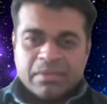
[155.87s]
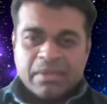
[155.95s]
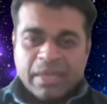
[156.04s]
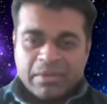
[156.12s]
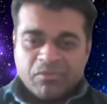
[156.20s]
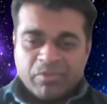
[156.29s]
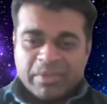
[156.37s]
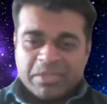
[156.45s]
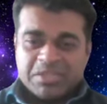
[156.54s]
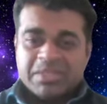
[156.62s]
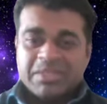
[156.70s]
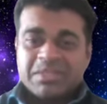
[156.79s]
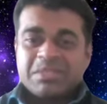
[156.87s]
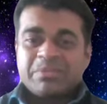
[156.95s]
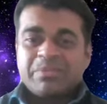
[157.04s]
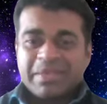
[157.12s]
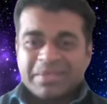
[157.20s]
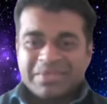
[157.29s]
that information needs to
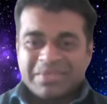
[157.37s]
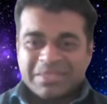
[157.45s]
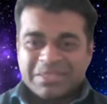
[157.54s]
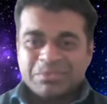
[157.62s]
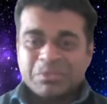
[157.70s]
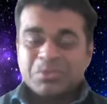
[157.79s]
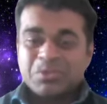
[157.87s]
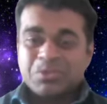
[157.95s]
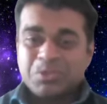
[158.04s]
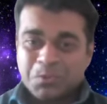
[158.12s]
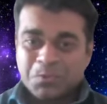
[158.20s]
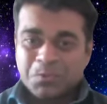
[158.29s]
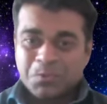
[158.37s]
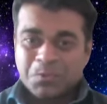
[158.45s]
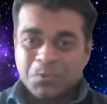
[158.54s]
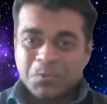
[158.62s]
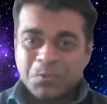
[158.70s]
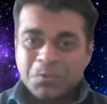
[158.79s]
be accessible
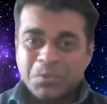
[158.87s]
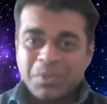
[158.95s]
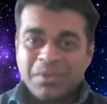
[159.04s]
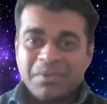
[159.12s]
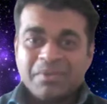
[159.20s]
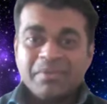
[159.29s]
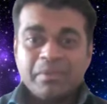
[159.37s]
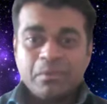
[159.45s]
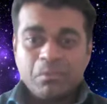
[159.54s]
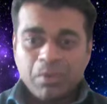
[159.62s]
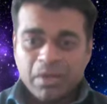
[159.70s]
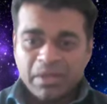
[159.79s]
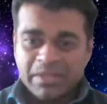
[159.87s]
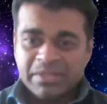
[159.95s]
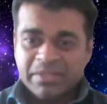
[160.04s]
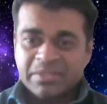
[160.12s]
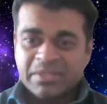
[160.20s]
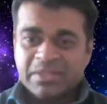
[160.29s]
to the
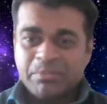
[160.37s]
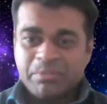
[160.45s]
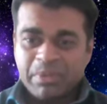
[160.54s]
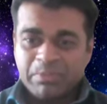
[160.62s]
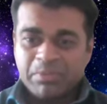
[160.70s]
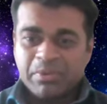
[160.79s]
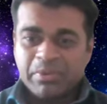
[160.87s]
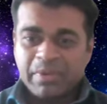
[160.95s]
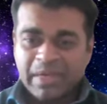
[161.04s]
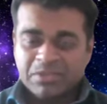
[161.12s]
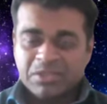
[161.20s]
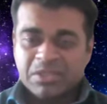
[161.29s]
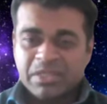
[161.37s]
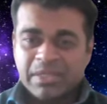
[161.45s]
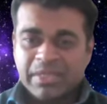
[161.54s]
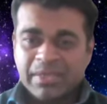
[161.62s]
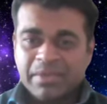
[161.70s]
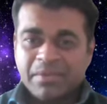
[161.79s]
workers and the people who
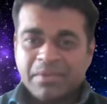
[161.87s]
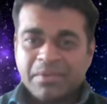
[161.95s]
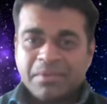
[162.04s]
actually